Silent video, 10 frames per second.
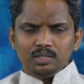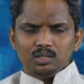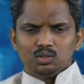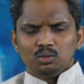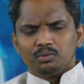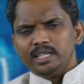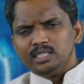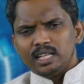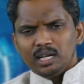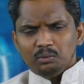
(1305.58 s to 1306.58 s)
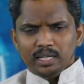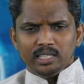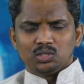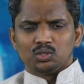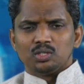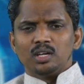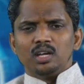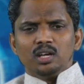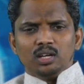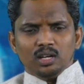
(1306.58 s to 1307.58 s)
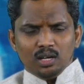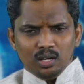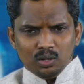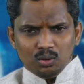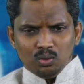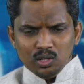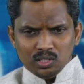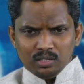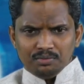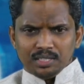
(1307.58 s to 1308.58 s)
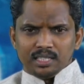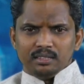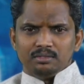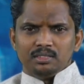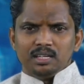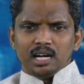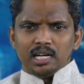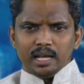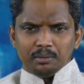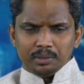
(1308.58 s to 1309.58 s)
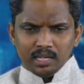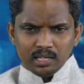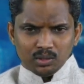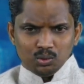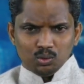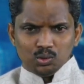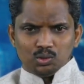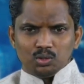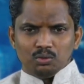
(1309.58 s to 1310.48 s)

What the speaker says: So, friends, that way it is cost effective. Adaption and reuse